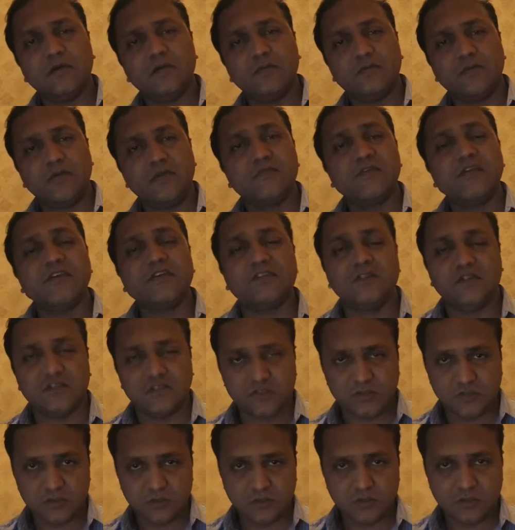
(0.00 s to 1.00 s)

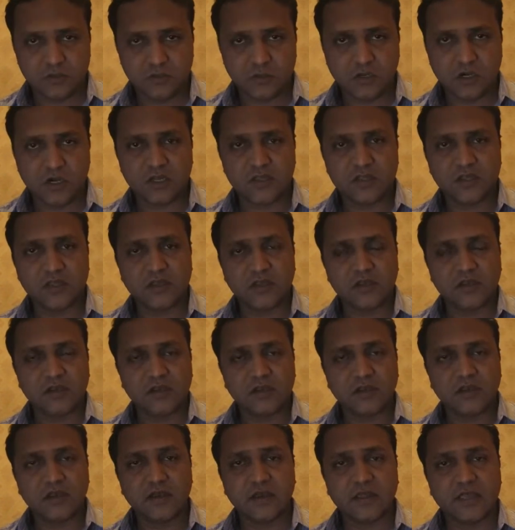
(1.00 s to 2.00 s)
professions, other
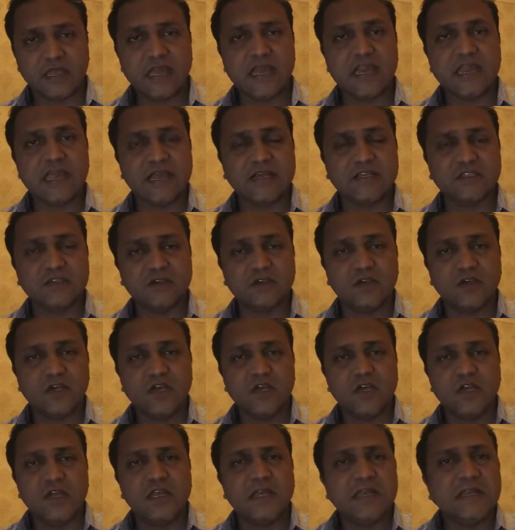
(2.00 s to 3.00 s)
areas
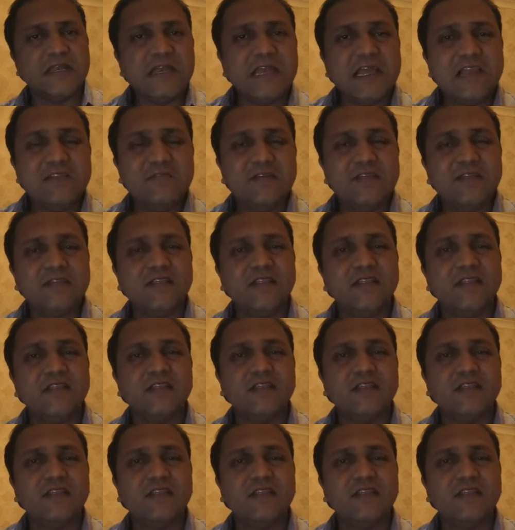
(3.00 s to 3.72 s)
deal with